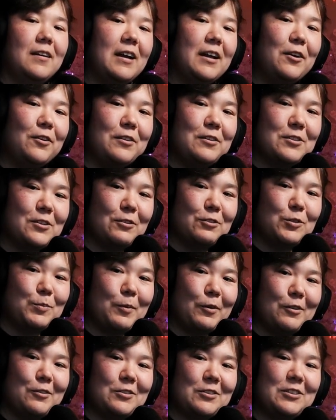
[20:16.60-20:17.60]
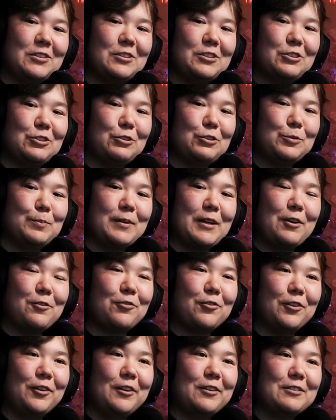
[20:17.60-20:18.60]
know these aren't spoilers because the show's been out
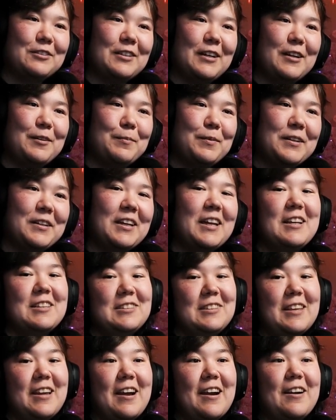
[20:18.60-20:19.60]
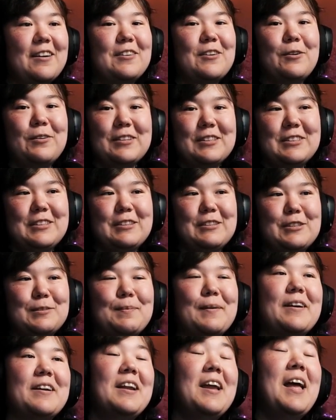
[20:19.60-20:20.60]
for a long time, but in case they are, don't listen to this
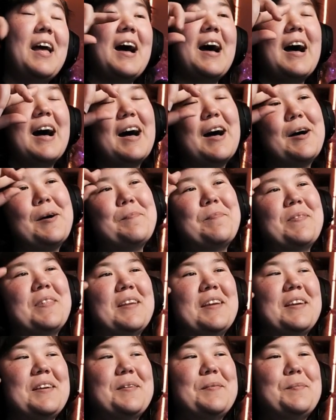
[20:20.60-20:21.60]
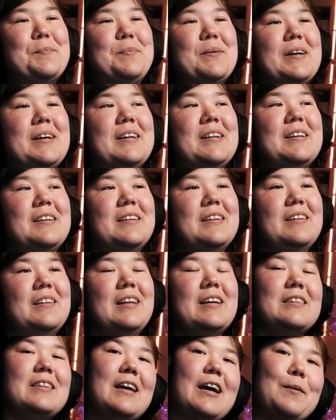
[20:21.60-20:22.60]
part. But,
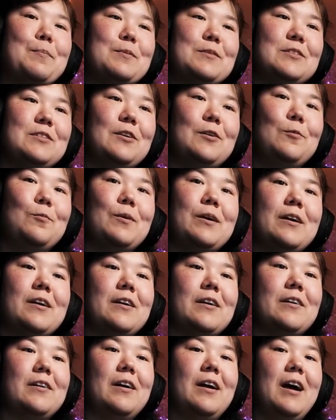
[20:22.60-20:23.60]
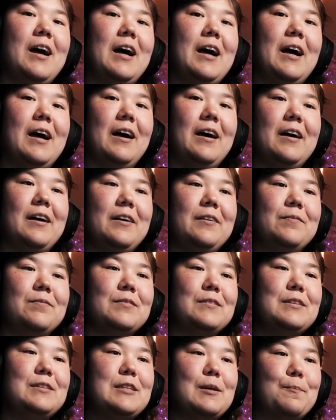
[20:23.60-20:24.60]
like, the episode where
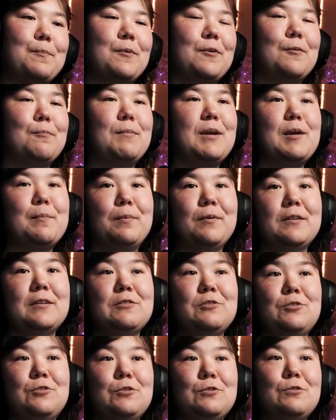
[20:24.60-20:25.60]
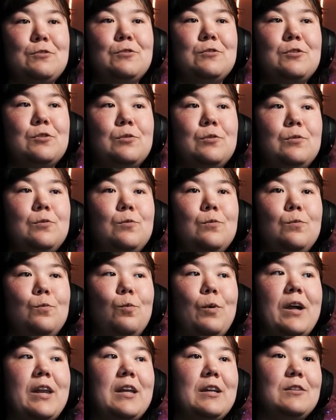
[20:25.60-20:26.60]
Dipper, Mabel, and Seuss
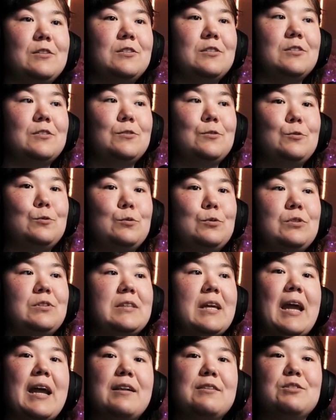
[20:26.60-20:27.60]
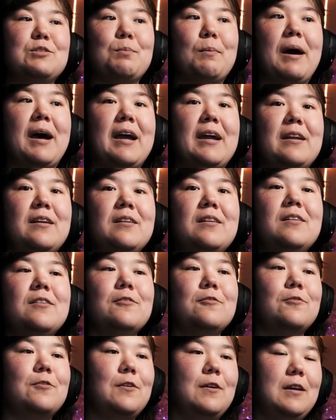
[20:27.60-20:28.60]
went into Stan's mind
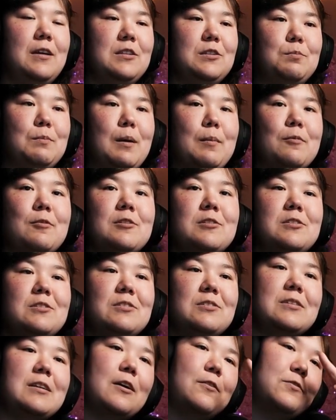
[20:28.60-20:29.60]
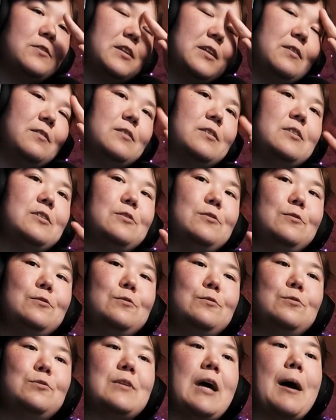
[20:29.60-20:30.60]
for his memories and stuff
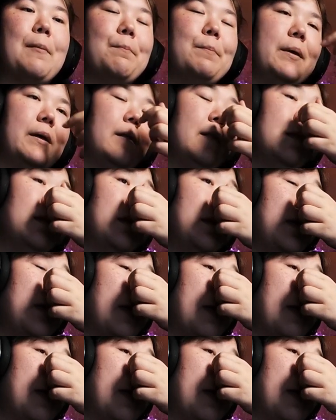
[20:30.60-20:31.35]
to stop Bill.